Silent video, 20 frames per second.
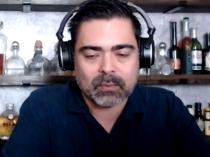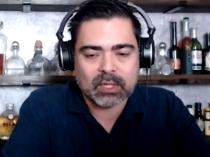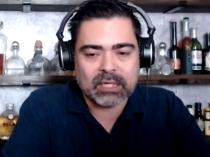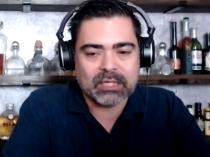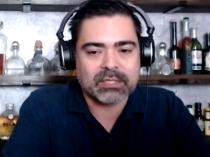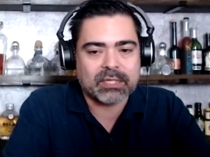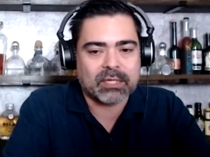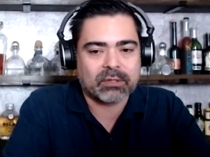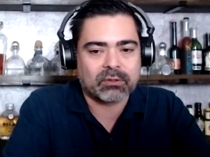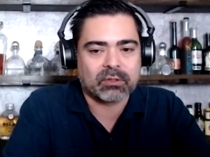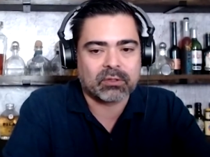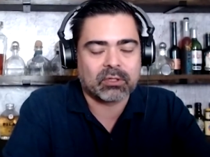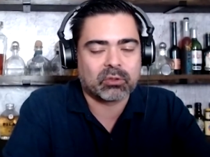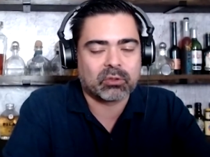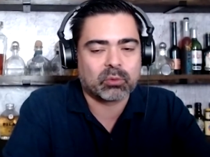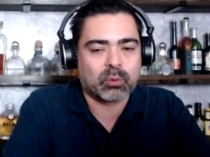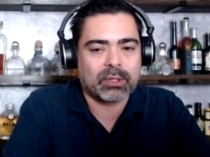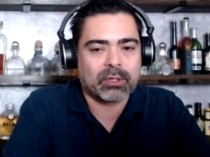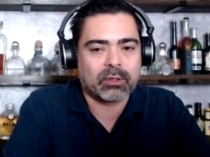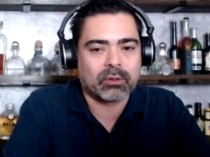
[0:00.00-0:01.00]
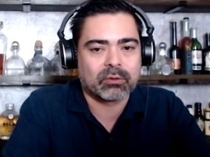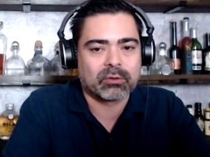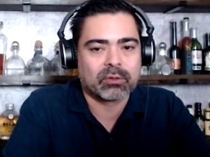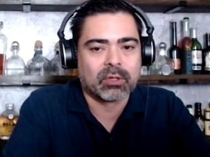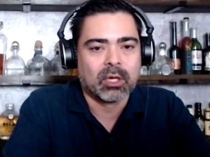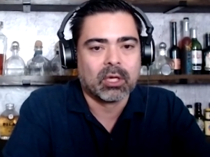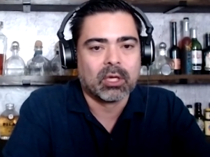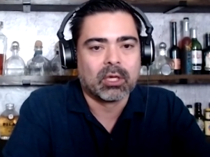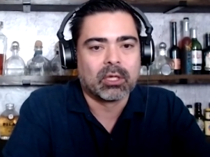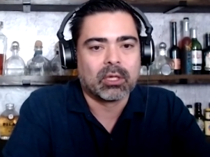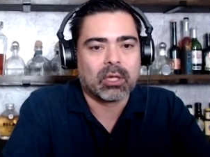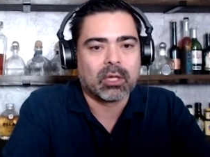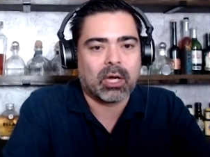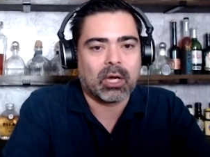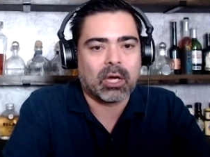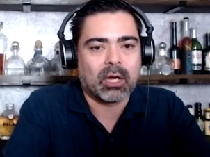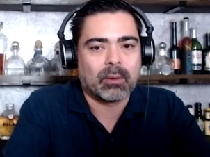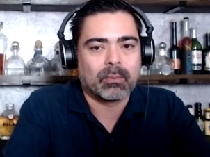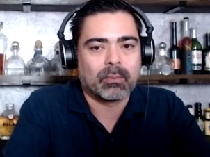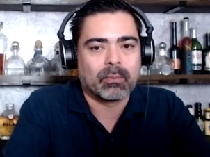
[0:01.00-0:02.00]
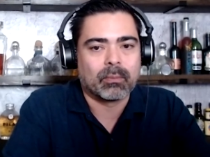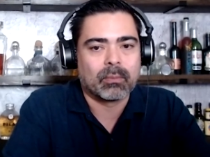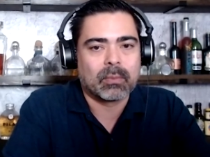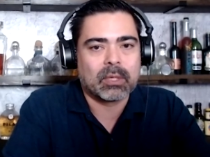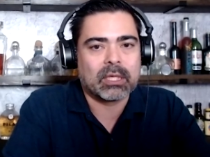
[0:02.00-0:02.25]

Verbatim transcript: intensity sweeteners, um,